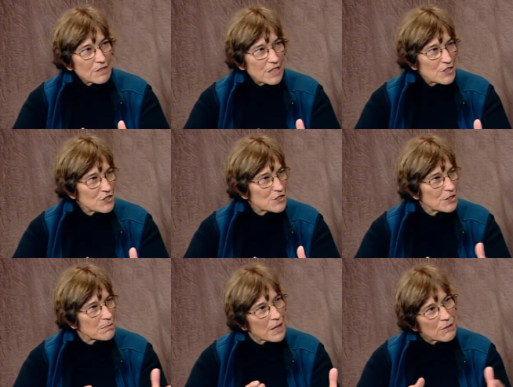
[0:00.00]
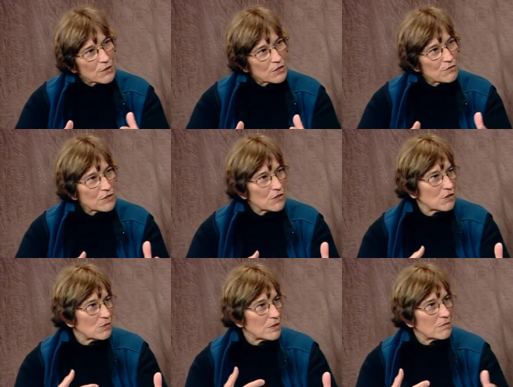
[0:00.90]
relationship. How would you feel
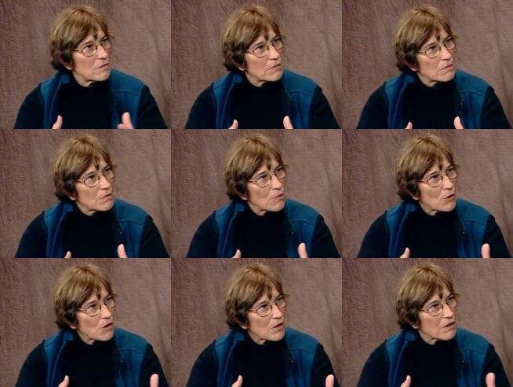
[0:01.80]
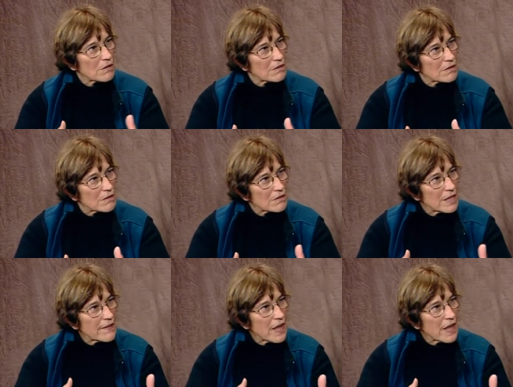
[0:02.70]
you would work well, in I'm,